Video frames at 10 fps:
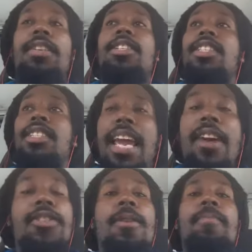Stay
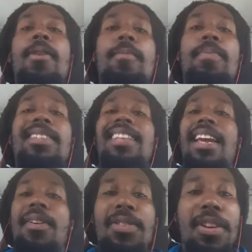on your purpose.
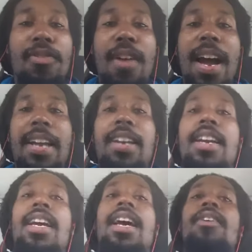Stay on your grind.
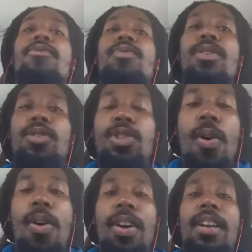We're going to
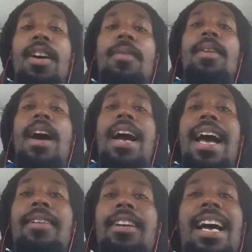talk it up. I
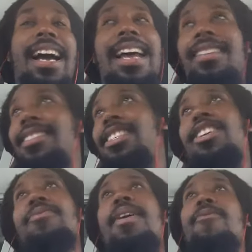got to
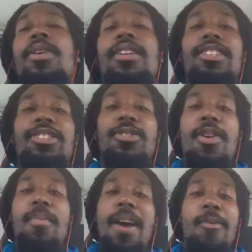continue my work because you know
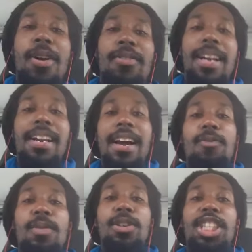I'm at work right now.
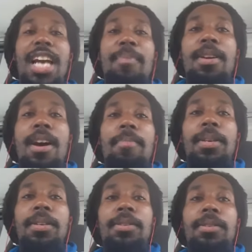We're going to chop it up.
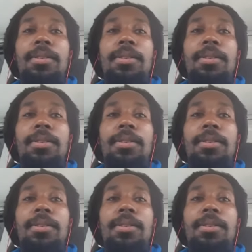Peace.